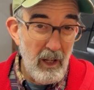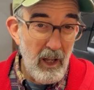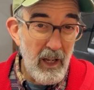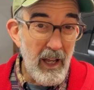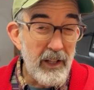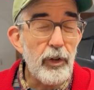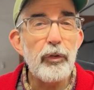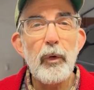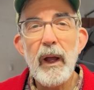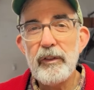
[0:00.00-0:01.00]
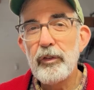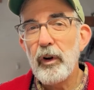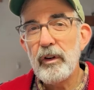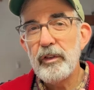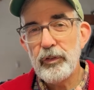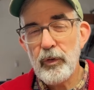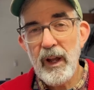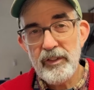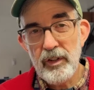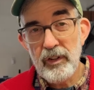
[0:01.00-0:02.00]
Yeah, those scratches aren't just
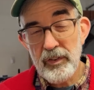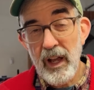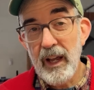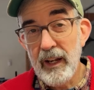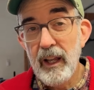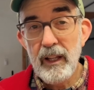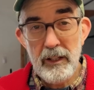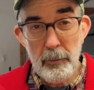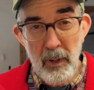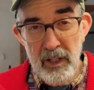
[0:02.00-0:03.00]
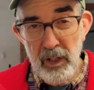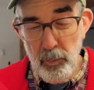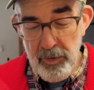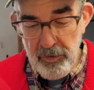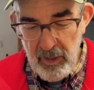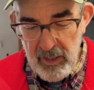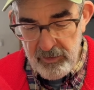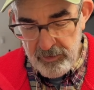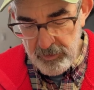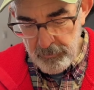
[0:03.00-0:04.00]
scratching the side. They're monkeying with your
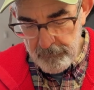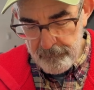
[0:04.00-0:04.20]
edge too.